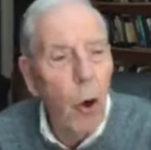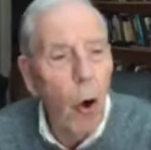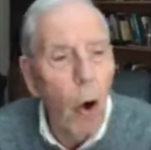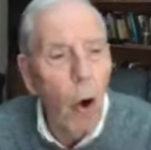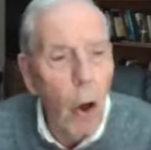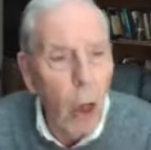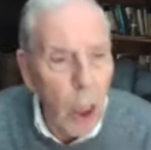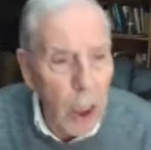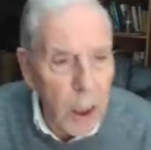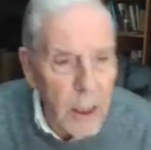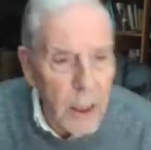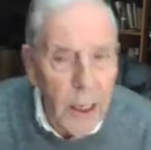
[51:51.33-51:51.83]

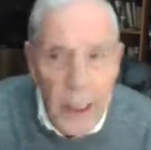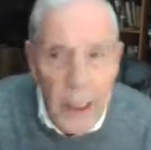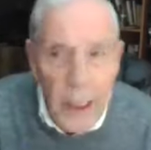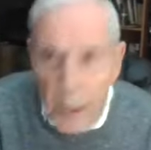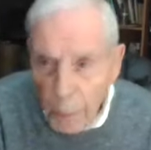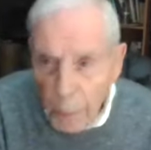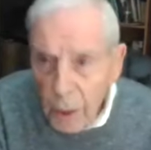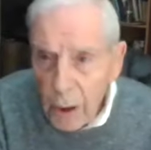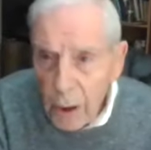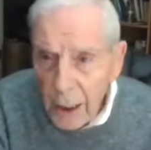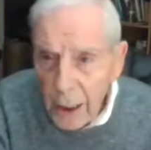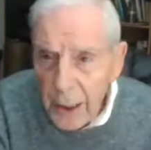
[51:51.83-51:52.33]
called
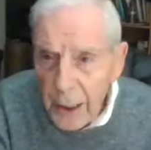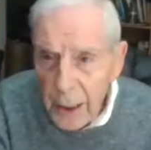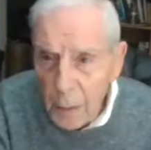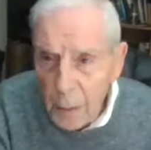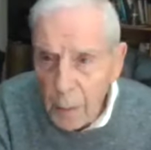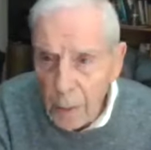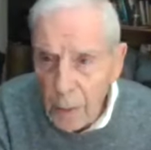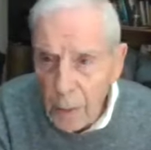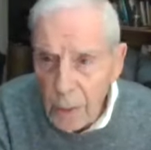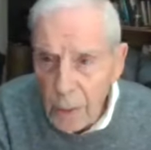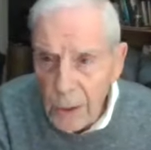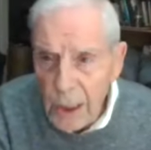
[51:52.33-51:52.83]
in the book of
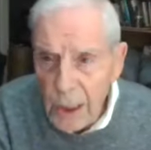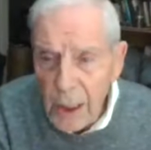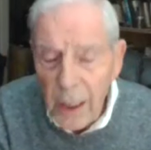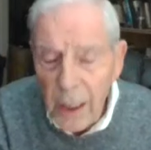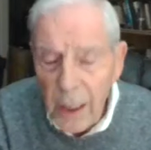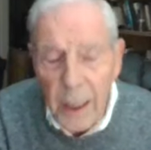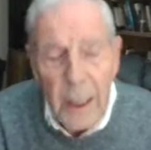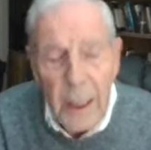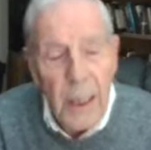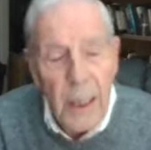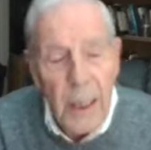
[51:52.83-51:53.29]
Hebrews,